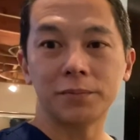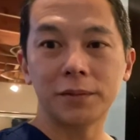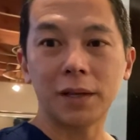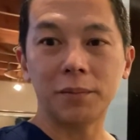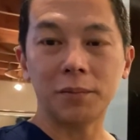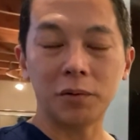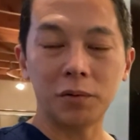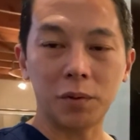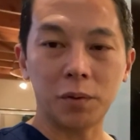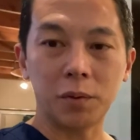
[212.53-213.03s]
I
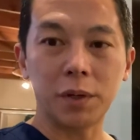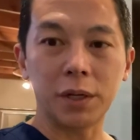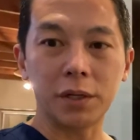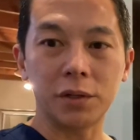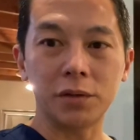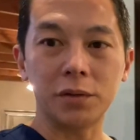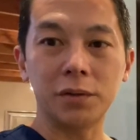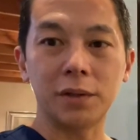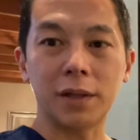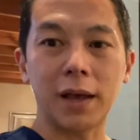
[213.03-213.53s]
mean, we already
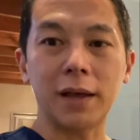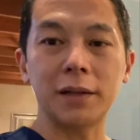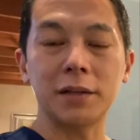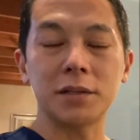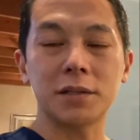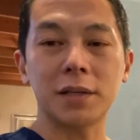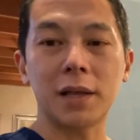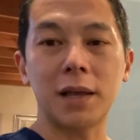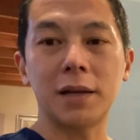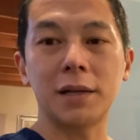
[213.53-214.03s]
do that
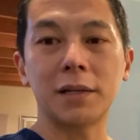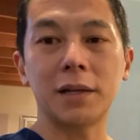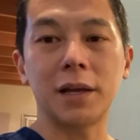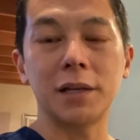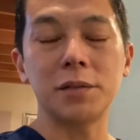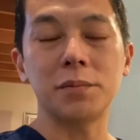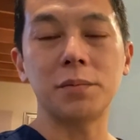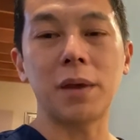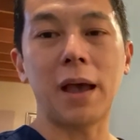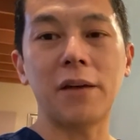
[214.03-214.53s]
and
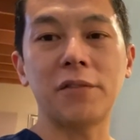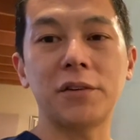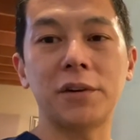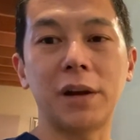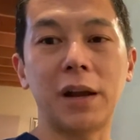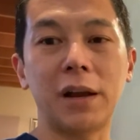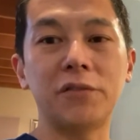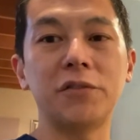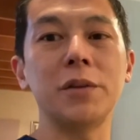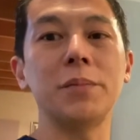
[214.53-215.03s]
sanitize after
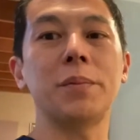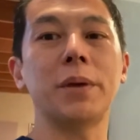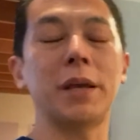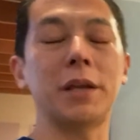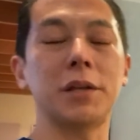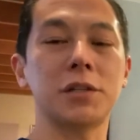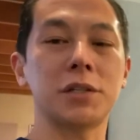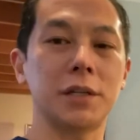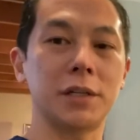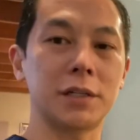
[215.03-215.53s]
every
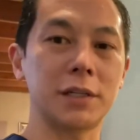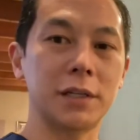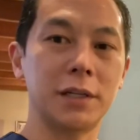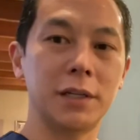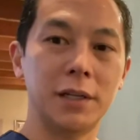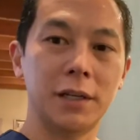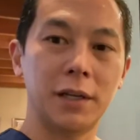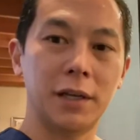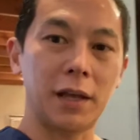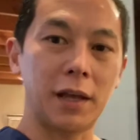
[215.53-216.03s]
patient
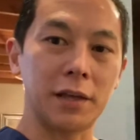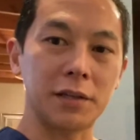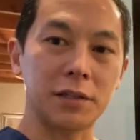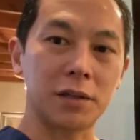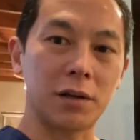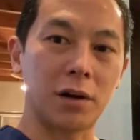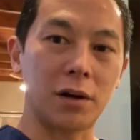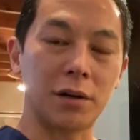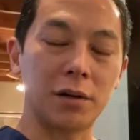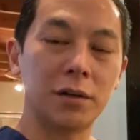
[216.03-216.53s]
as
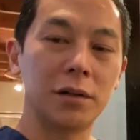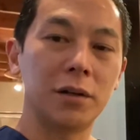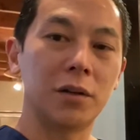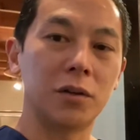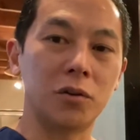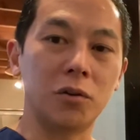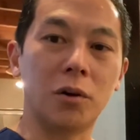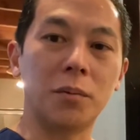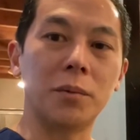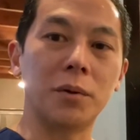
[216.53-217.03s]
our
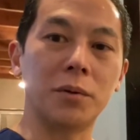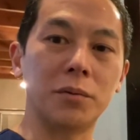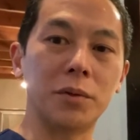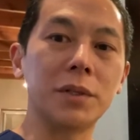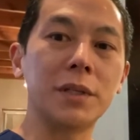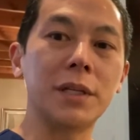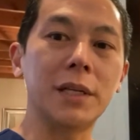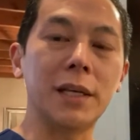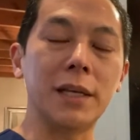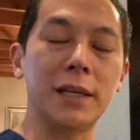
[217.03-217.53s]
normal
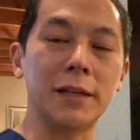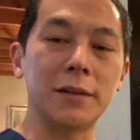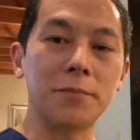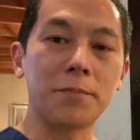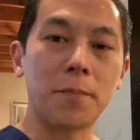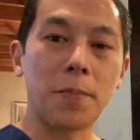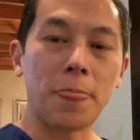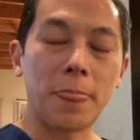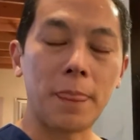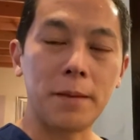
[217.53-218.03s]
routine,
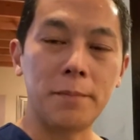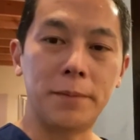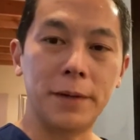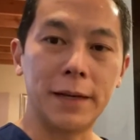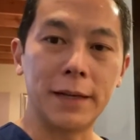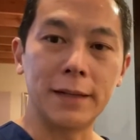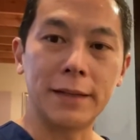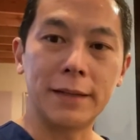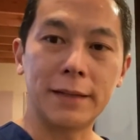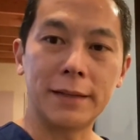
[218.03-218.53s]

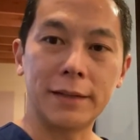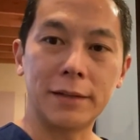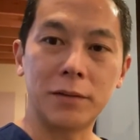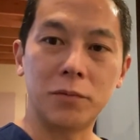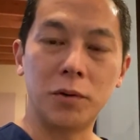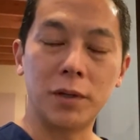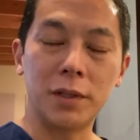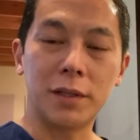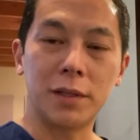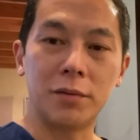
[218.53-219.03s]
but
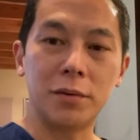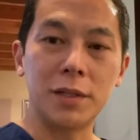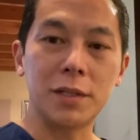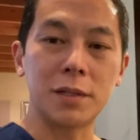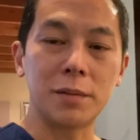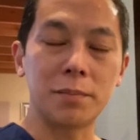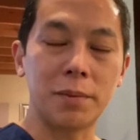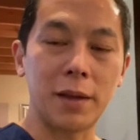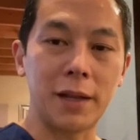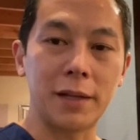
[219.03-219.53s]
with the
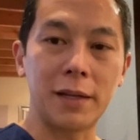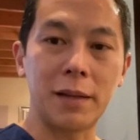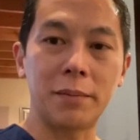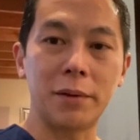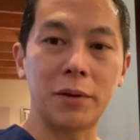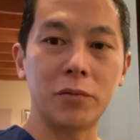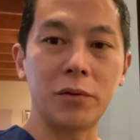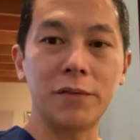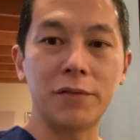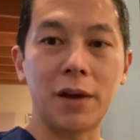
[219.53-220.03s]
recent
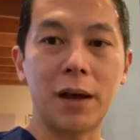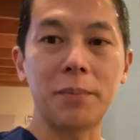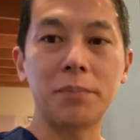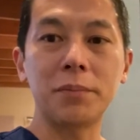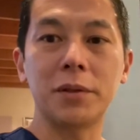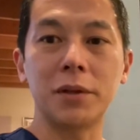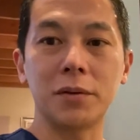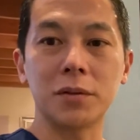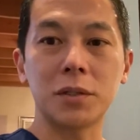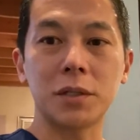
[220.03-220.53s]
pandemic, we've
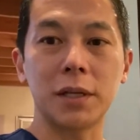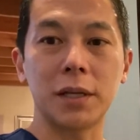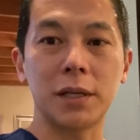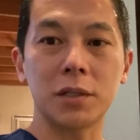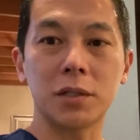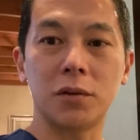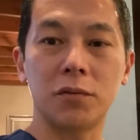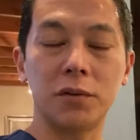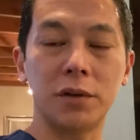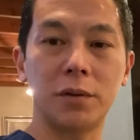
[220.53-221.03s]
upped those things.
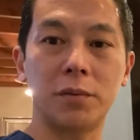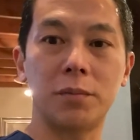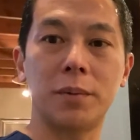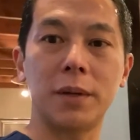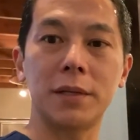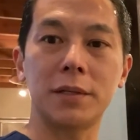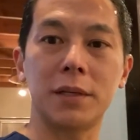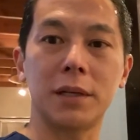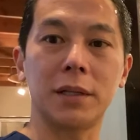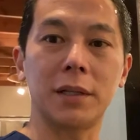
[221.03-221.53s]
So we are
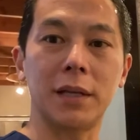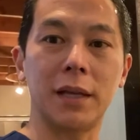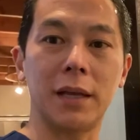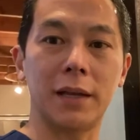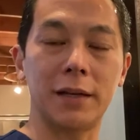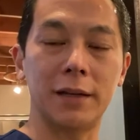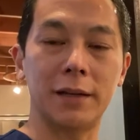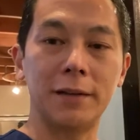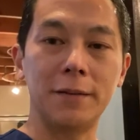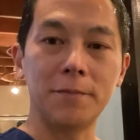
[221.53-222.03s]
basically
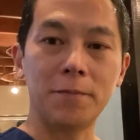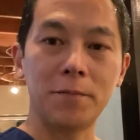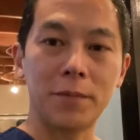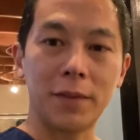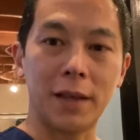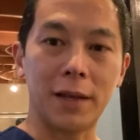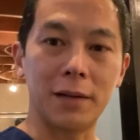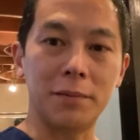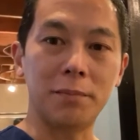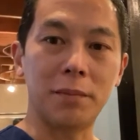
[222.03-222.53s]
at
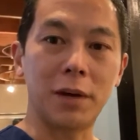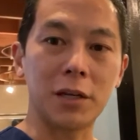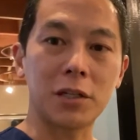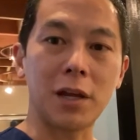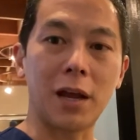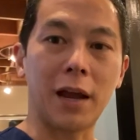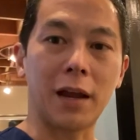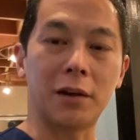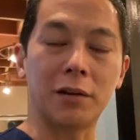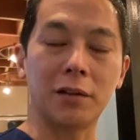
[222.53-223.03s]
a much
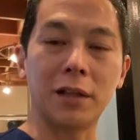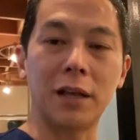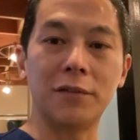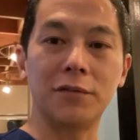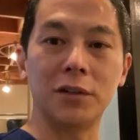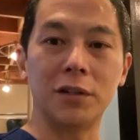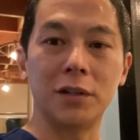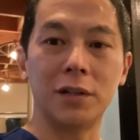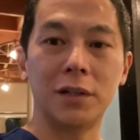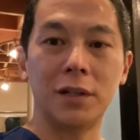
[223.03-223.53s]
higher
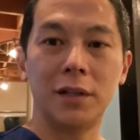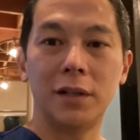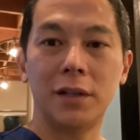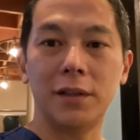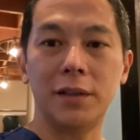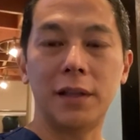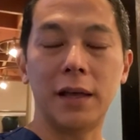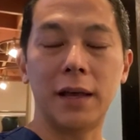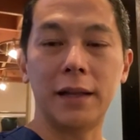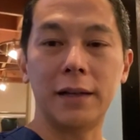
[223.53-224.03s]
level
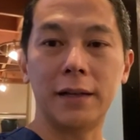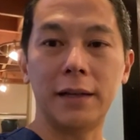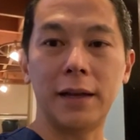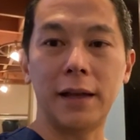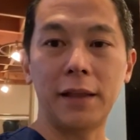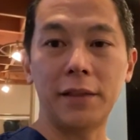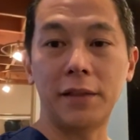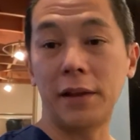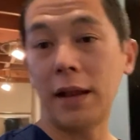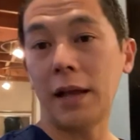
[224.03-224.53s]
than
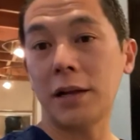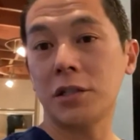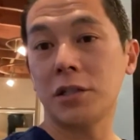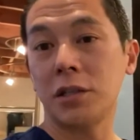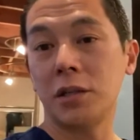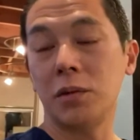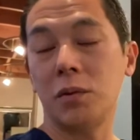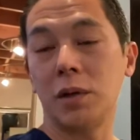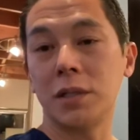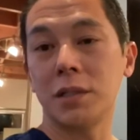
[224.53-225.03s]

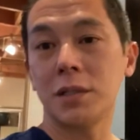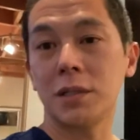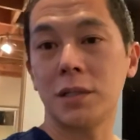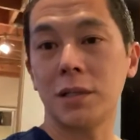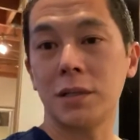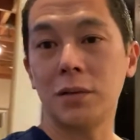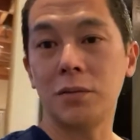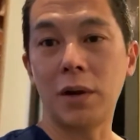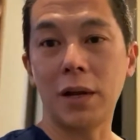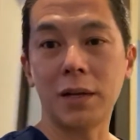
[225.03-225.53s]
actually
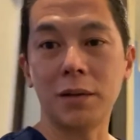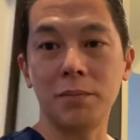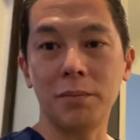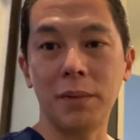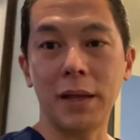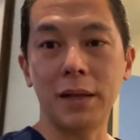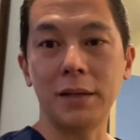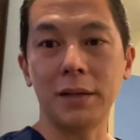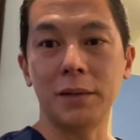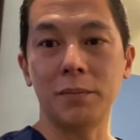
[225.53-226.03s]
what's
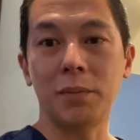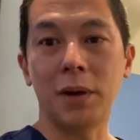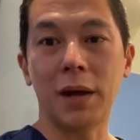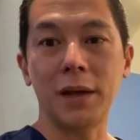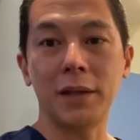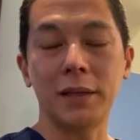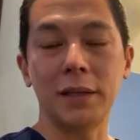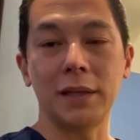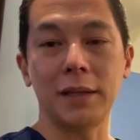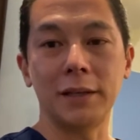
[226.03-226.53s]
recommended
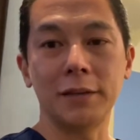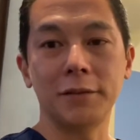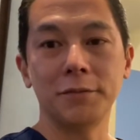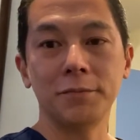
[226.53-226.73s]
by the